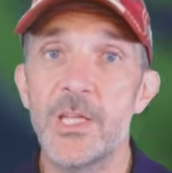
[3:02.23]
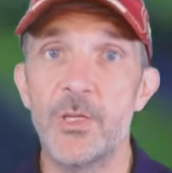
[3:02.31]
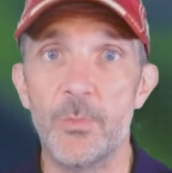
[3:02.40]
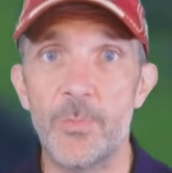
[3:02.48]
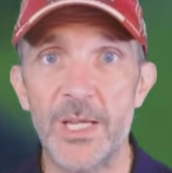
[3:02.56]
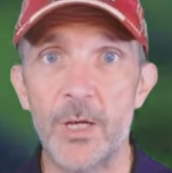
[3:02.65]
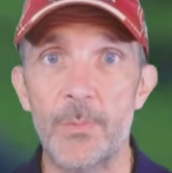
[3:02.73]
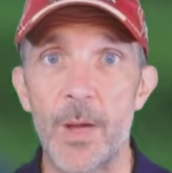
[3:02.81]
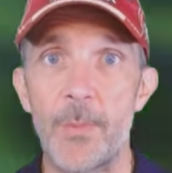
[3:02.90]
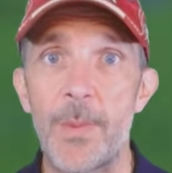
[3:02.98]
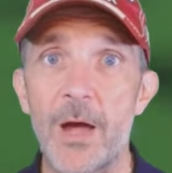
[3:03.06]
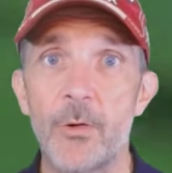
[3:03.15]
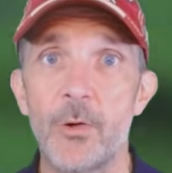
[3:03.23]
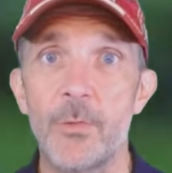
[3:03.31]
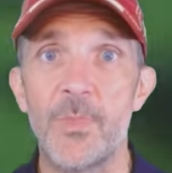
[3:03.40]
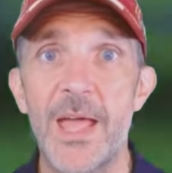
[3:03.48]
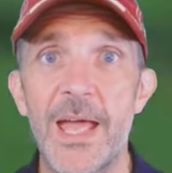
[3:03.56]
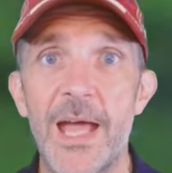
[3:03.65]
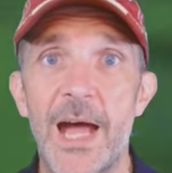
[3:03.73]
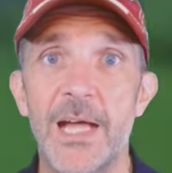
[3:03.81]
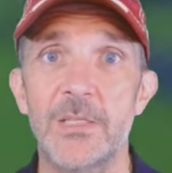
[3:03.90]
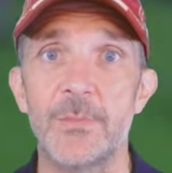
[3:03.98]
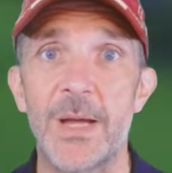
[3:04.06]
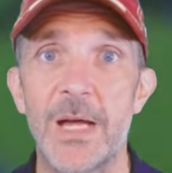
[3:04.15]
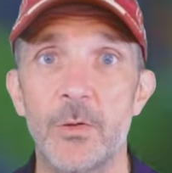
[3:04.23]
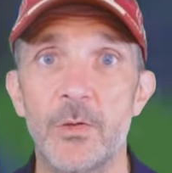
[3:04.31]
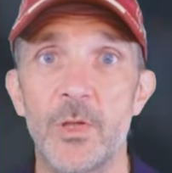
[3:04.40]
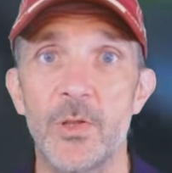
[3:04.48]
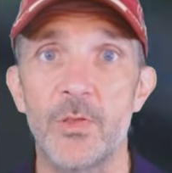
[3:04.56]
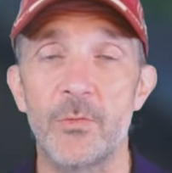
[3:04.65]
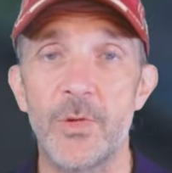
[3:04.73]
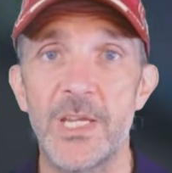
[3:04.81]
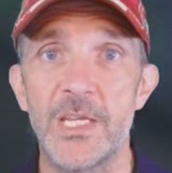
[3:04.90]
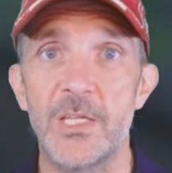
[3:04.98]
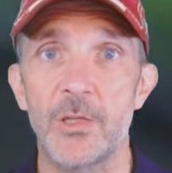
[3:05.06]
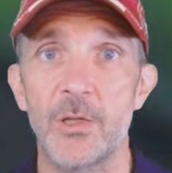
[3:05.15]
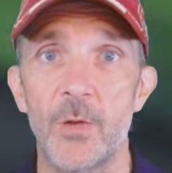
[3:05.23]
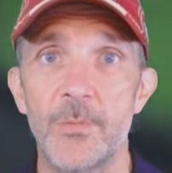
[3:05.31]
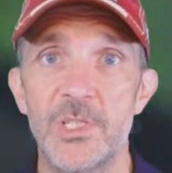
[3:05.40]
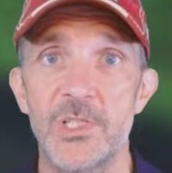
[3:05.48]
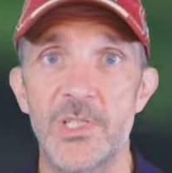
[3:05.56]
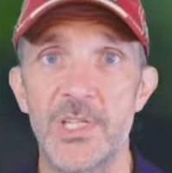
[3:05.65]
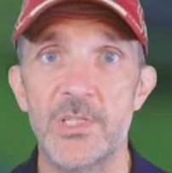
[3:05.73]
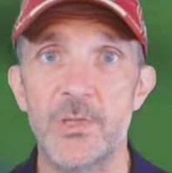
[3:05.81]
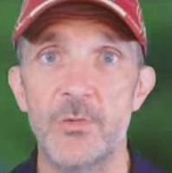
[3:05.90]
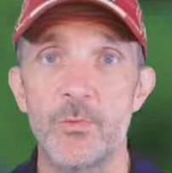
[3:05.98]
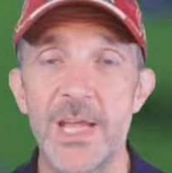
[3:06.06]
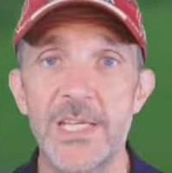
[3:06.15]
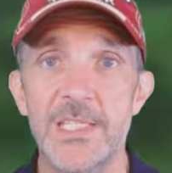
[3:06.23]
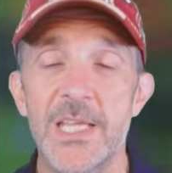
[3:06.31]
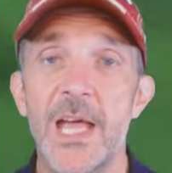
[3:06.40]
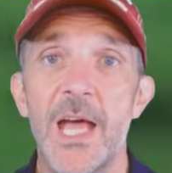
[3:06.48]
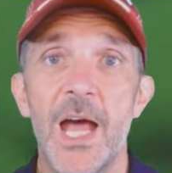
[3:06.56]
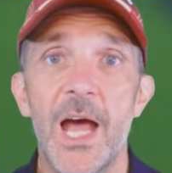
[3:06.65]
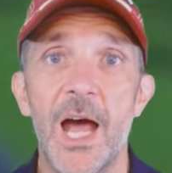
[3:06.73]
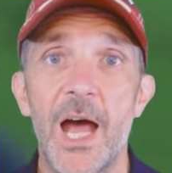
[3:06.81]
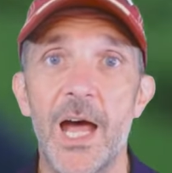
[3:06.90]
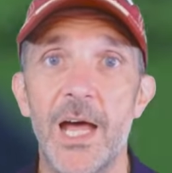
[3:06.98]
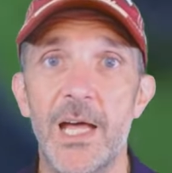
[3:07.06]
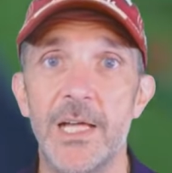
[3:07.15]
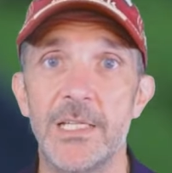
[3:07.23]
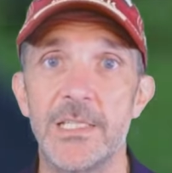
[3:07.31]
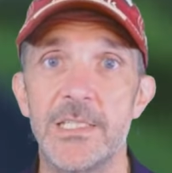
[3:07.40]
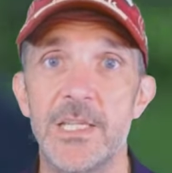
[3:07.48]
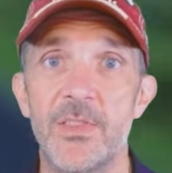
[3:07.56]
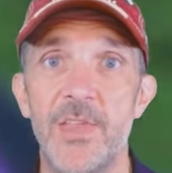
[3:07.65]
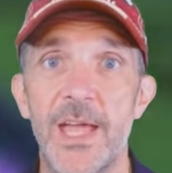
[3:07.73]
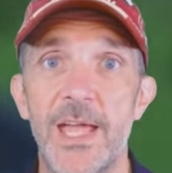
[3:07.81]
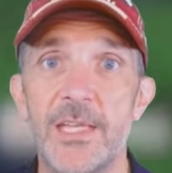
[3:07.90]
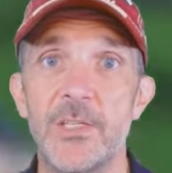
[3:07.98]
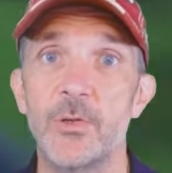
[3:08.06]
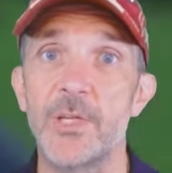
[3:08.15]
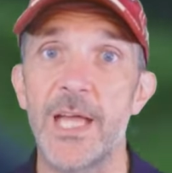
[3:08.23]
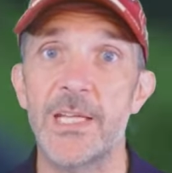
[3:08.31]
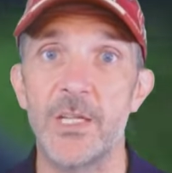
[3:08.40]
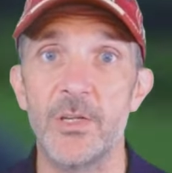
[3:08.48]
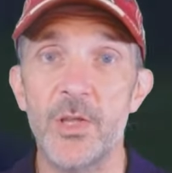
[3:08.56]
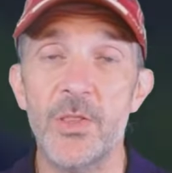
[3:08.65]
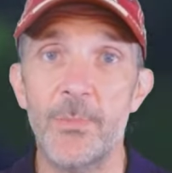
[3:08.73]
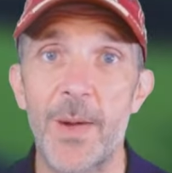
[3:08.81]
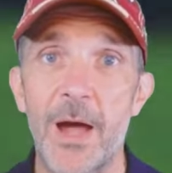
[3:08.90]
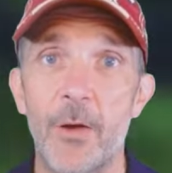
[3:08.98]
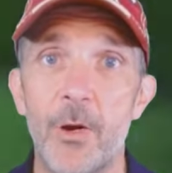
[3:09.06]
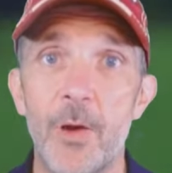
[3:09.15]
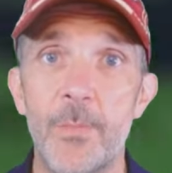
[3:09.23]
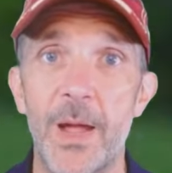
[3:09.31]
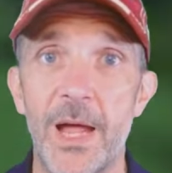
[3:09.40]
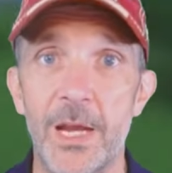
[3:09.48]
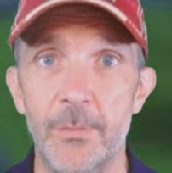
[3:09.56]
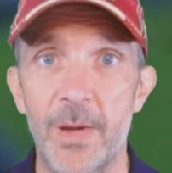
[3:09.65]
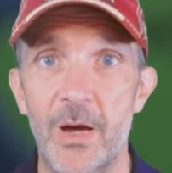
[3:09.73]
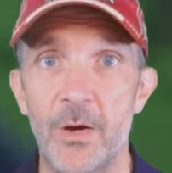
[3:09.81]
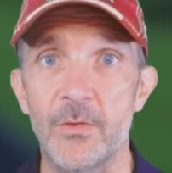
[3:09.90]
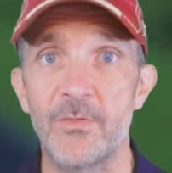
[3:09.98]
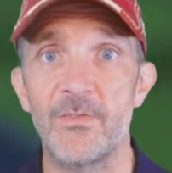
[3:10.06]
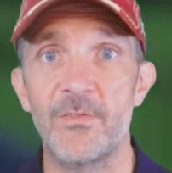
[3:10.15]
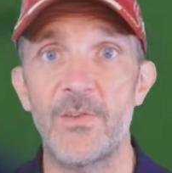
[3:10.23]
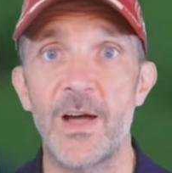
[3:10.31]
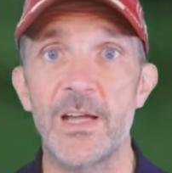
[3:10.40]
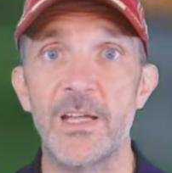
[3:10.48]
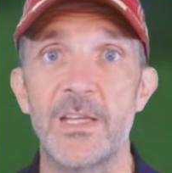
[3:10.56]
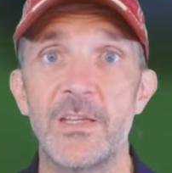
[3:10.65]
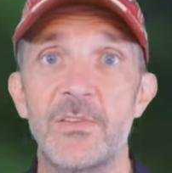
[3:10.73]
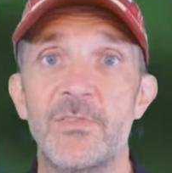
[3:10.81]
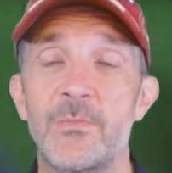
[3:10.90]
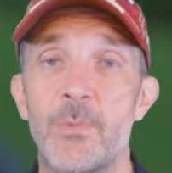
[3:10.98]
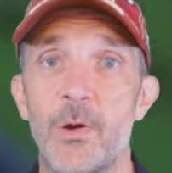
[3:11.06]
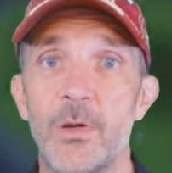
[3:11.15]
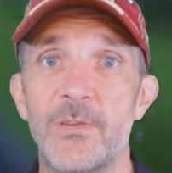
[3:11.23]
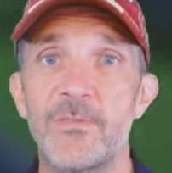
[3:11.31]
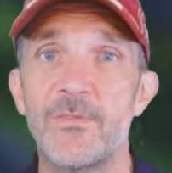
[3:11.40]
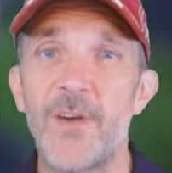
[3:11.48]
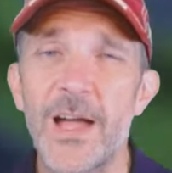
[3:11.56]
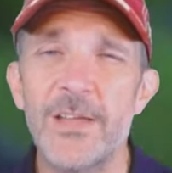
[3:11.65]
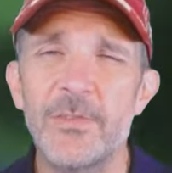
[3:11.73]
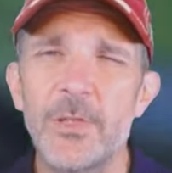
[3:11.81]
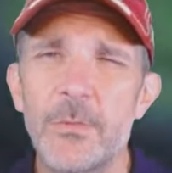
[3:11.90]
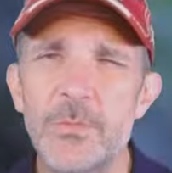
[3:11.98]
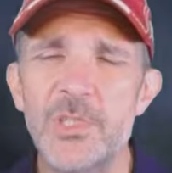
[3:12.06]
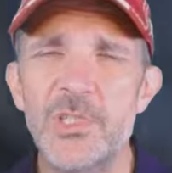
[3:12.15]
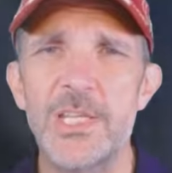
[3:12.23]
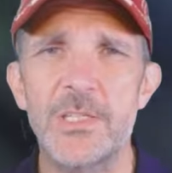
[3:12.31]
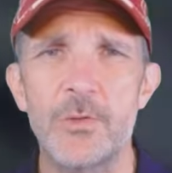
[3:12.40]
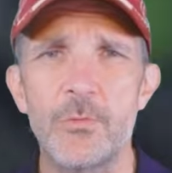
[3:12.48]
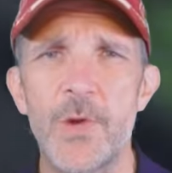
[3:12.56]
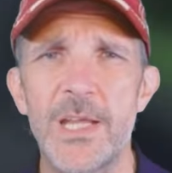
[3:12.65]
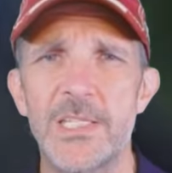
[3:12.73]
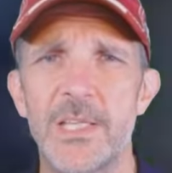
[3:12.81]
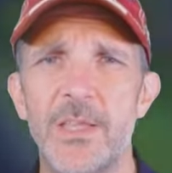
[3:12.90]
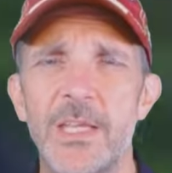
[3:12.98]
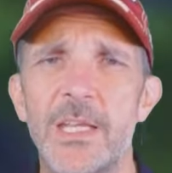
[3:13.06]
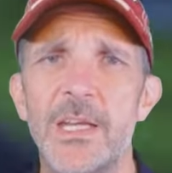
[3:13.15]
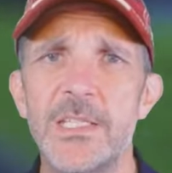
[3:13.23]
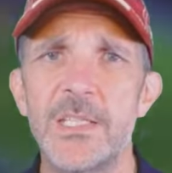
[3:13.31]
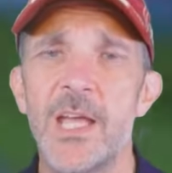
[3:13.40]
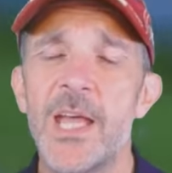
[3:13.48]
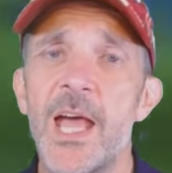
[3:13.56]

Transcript: You'll pick up a power up there at about 3 kilometers into the race, and then you'll get another power up at about 5.5 kilometers into the race, I think it is.